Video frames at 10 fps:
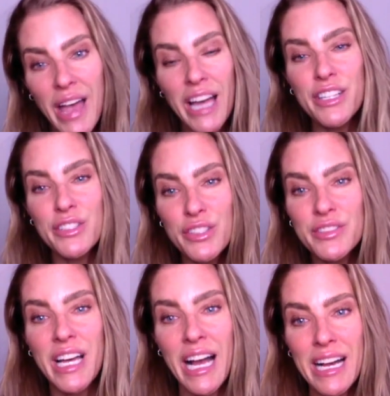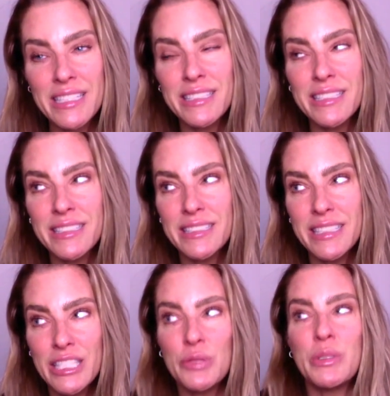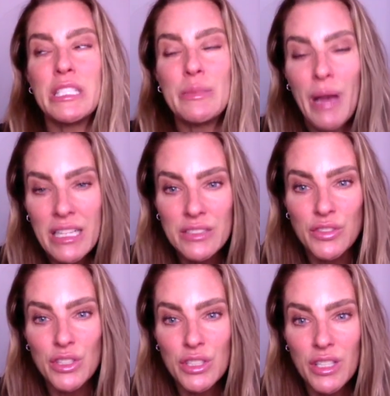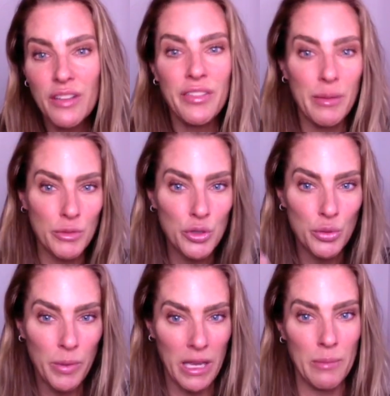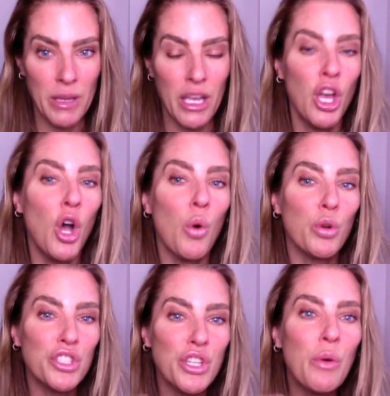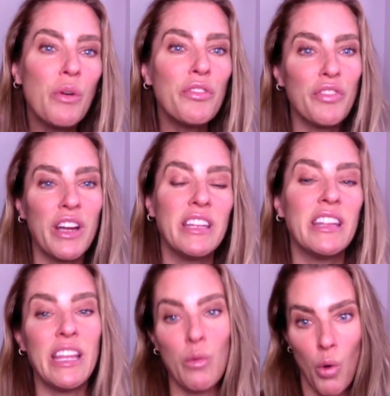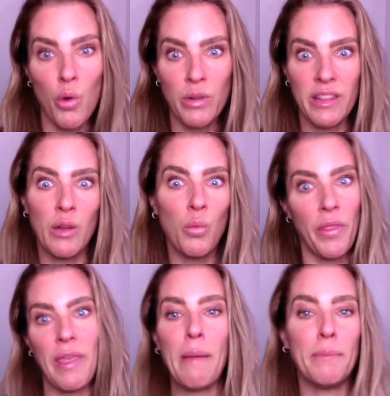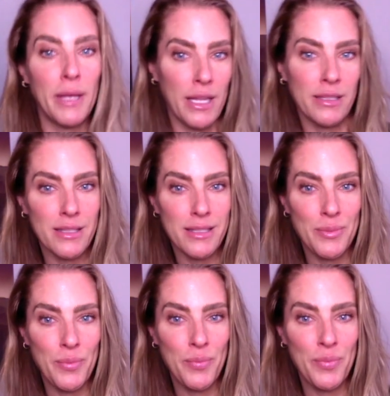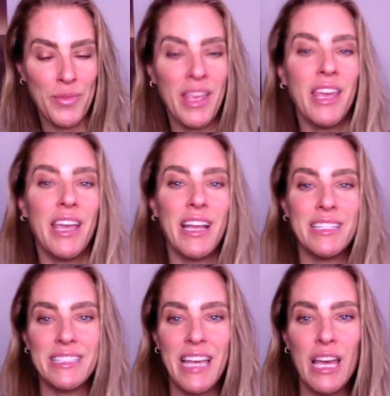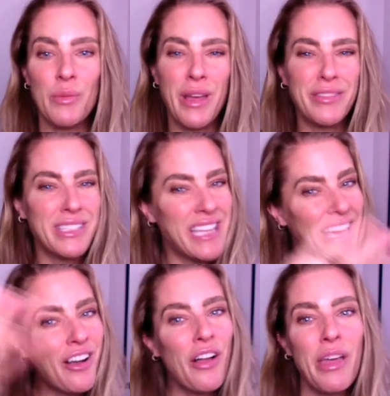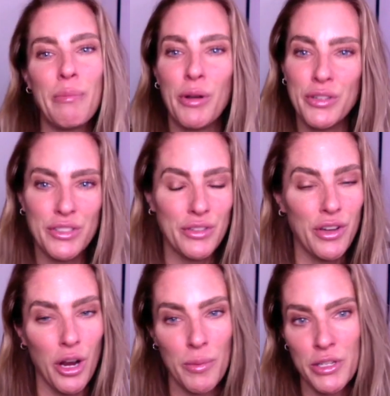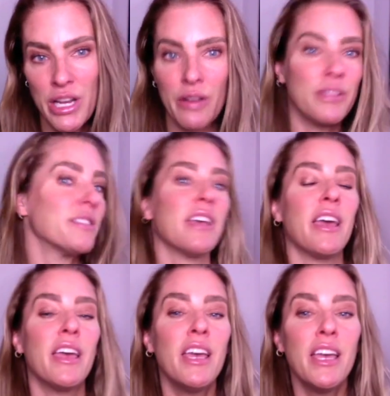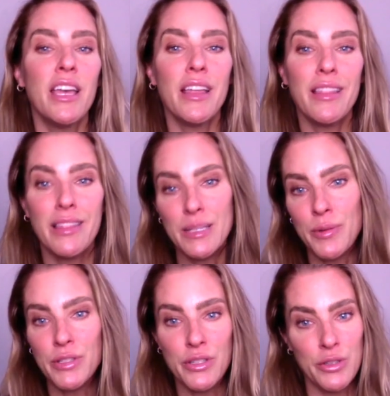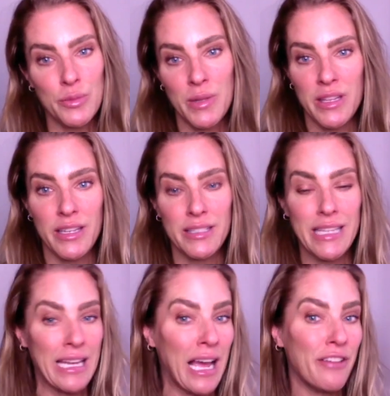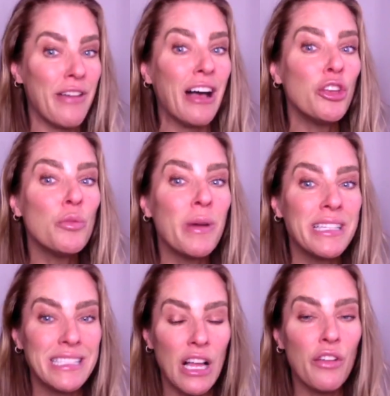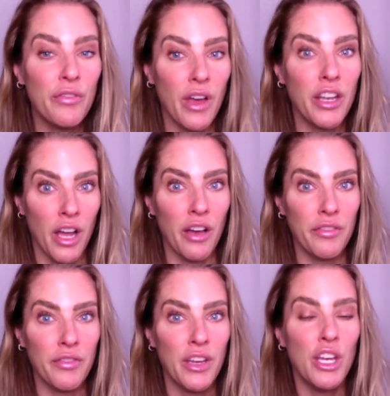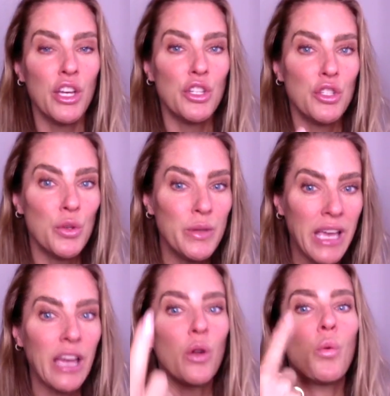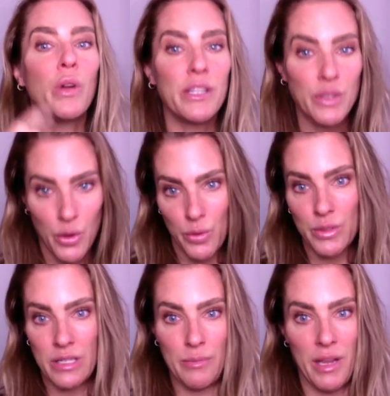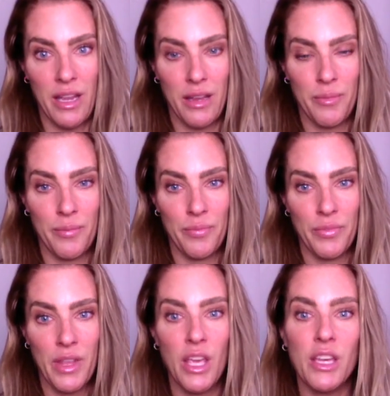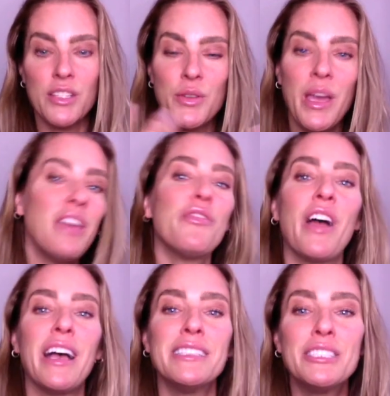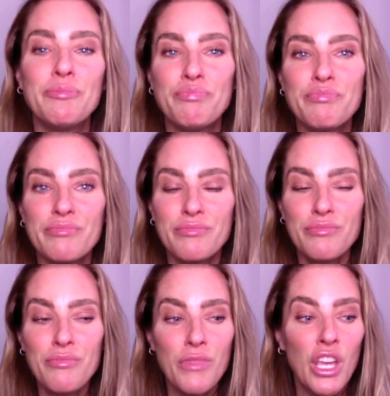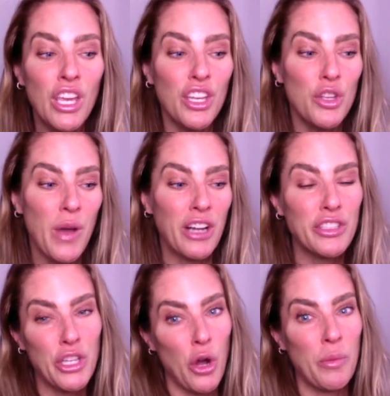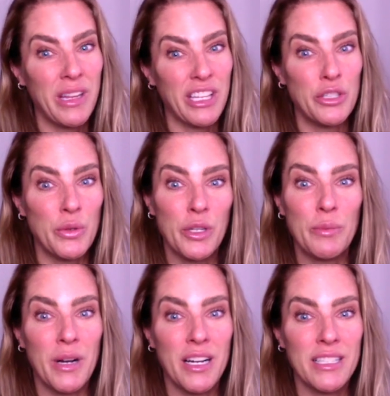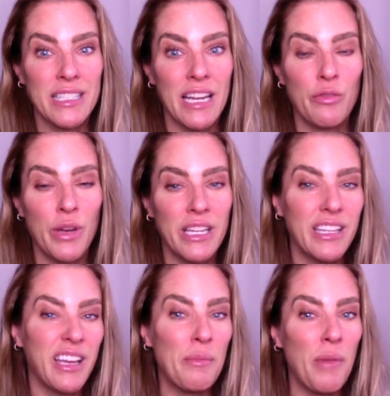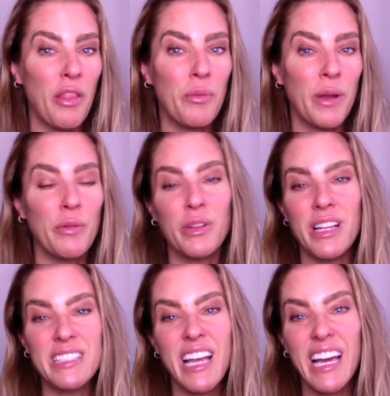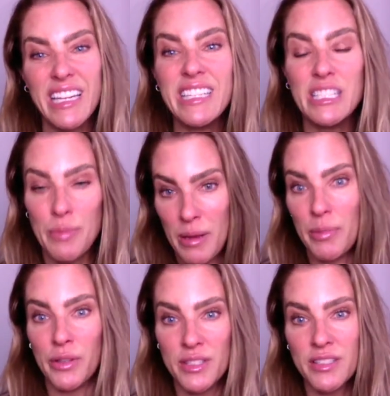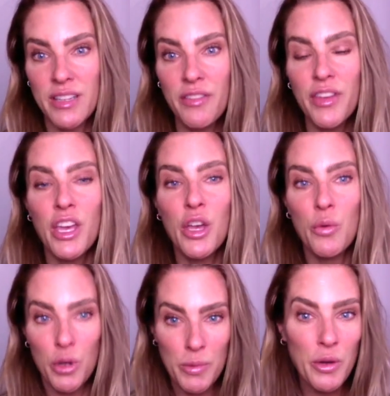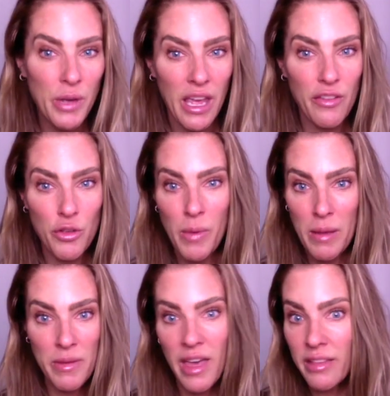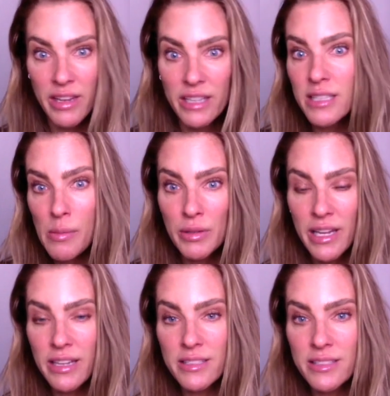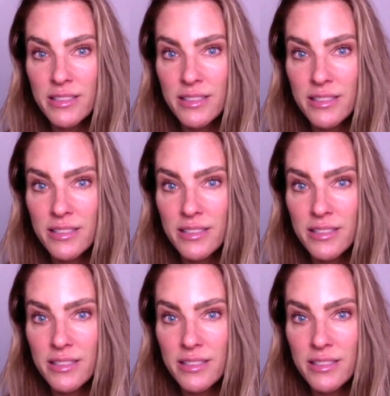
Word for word: I deserve to ask, it's respectful of them to pay me. We're so afraid that they won't and then what that means. Instead, we have to take all that personal garbage out and say, this person owes me this, and I value myself enough to get what is owed to me. So, hey, friend, you actually owe me like 200 bucks and I've waited like a month, but I realize I kind of need to pay bills and stuff. Would it be okay if you pay me that in the next couple days?